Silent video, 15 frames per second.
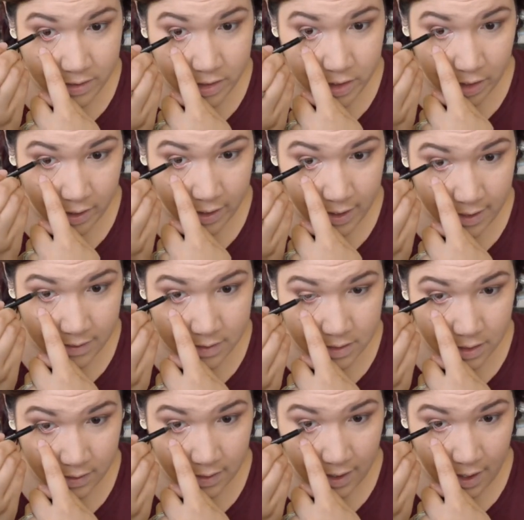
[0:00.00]

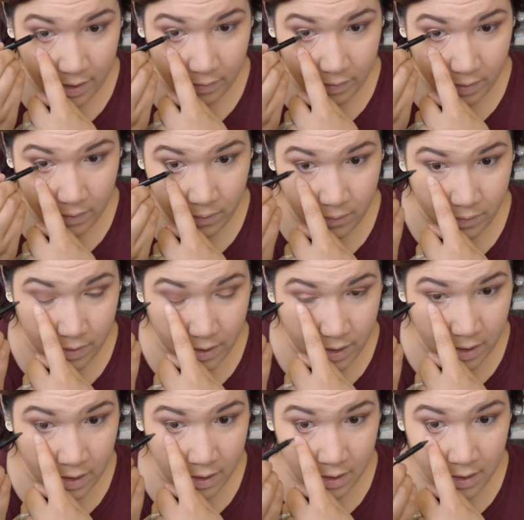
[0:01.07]
darkest on the outer
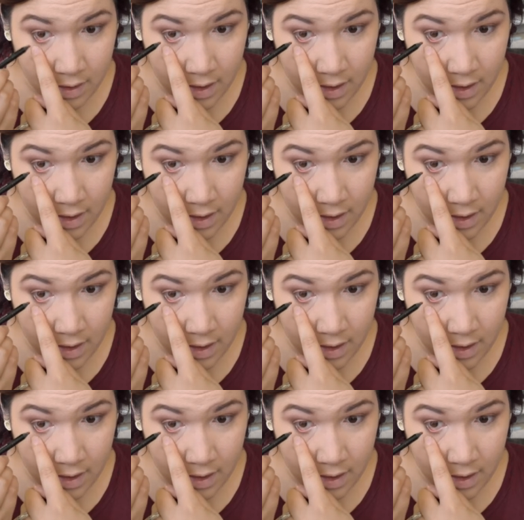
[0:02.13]
corner,